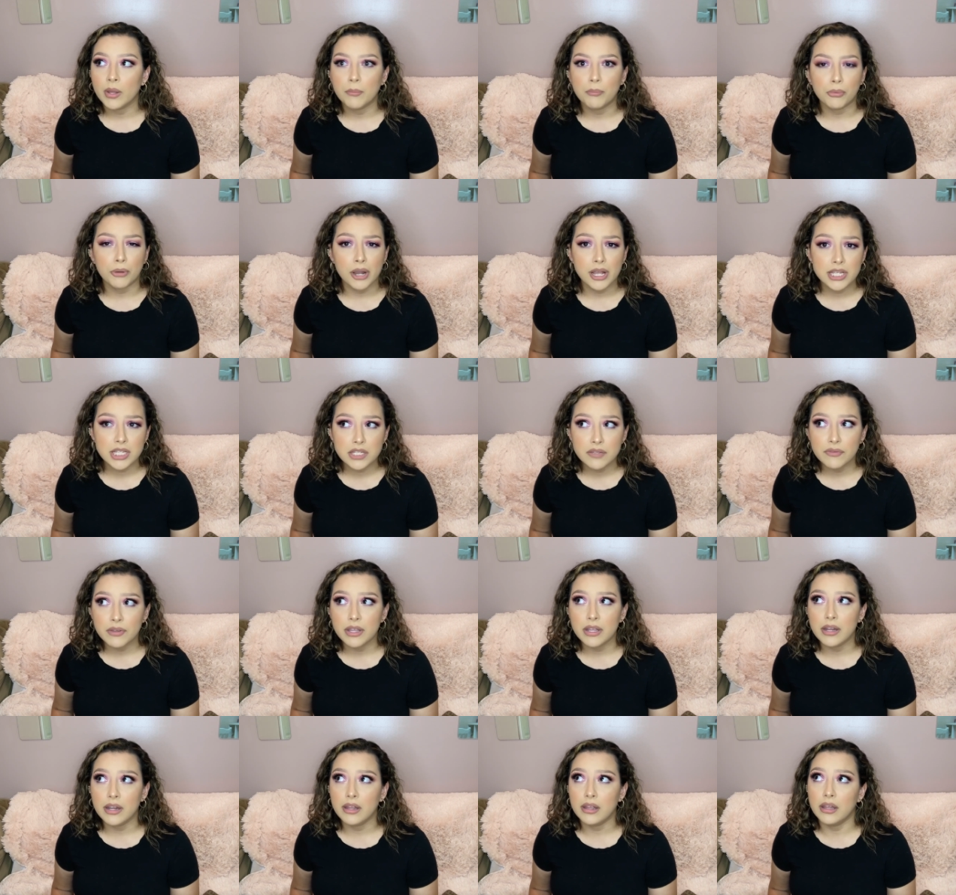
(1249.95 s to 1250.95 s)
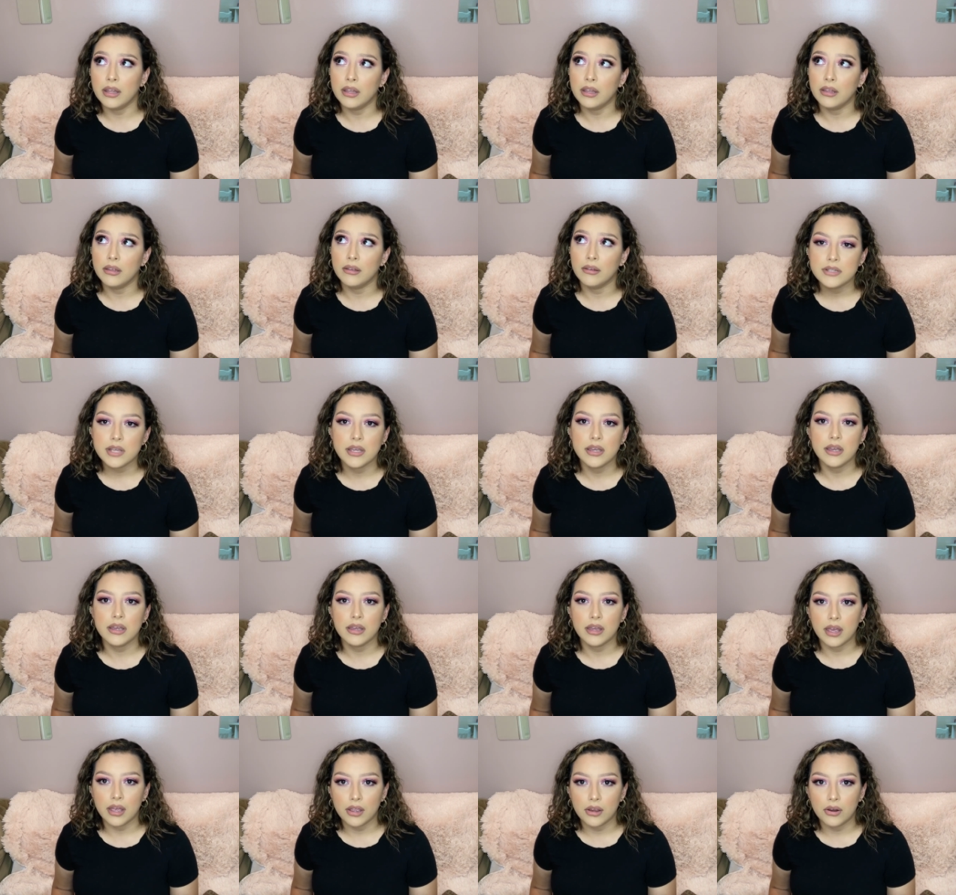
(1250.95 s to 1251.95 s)
breastfeeding
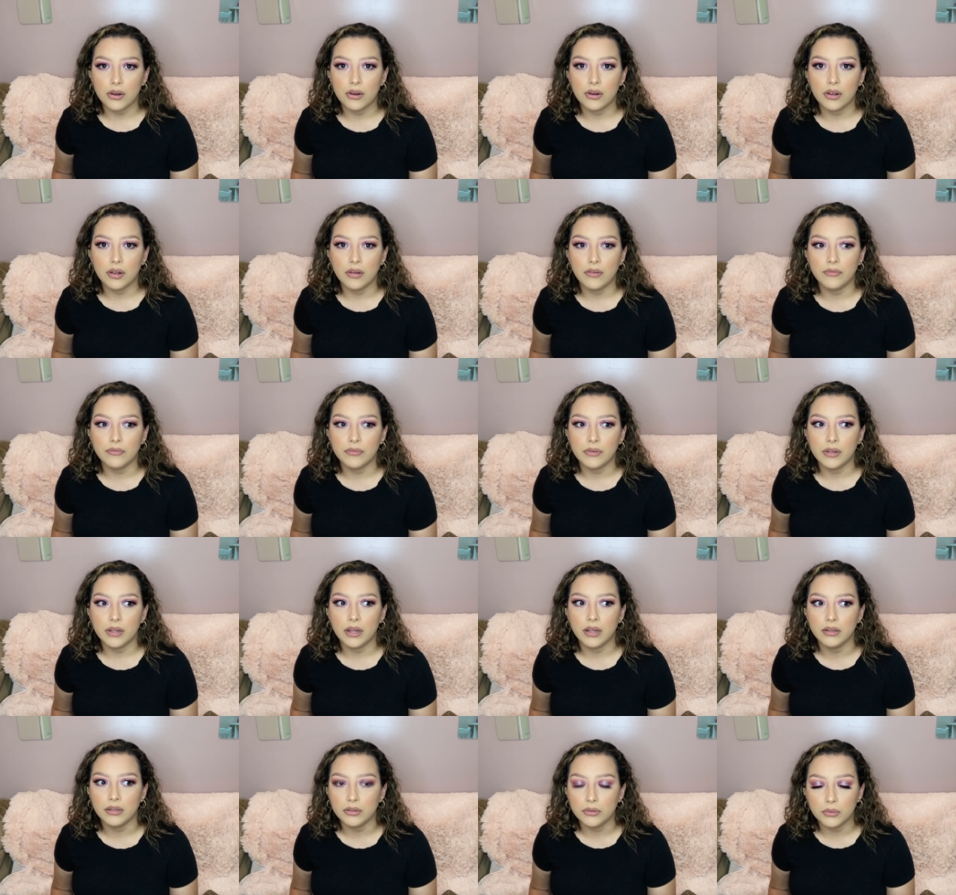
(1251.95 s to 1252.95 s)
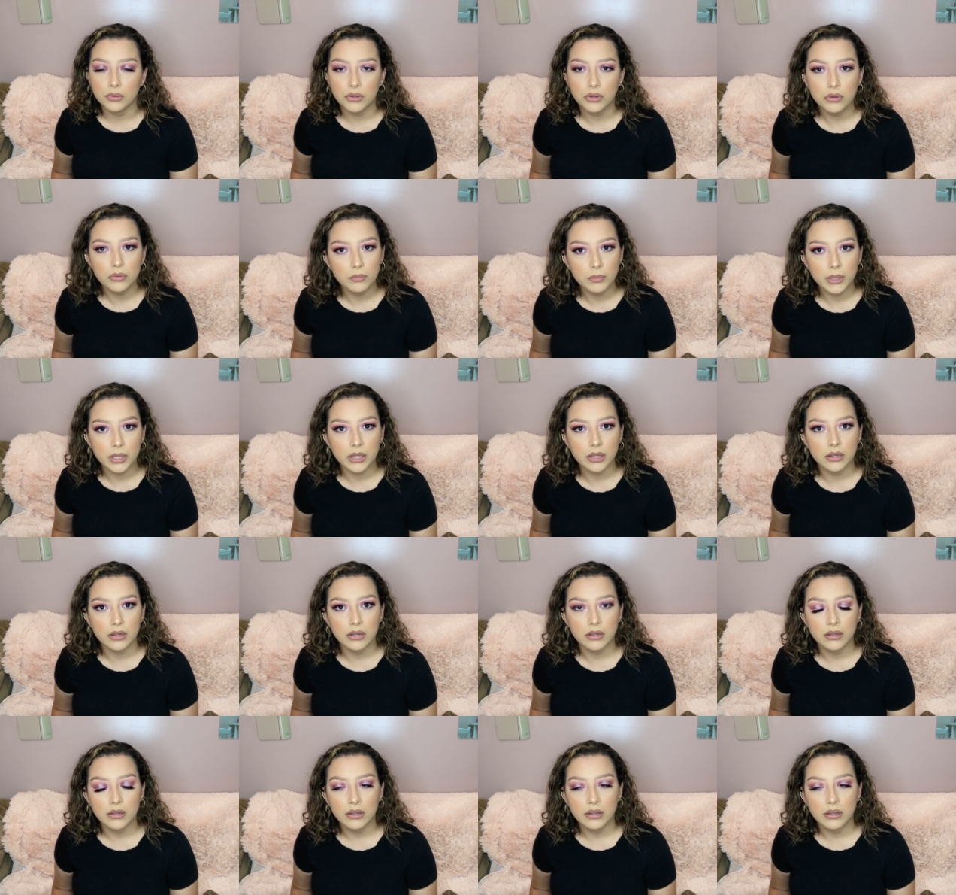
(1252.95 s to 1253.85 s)
taking care of a little human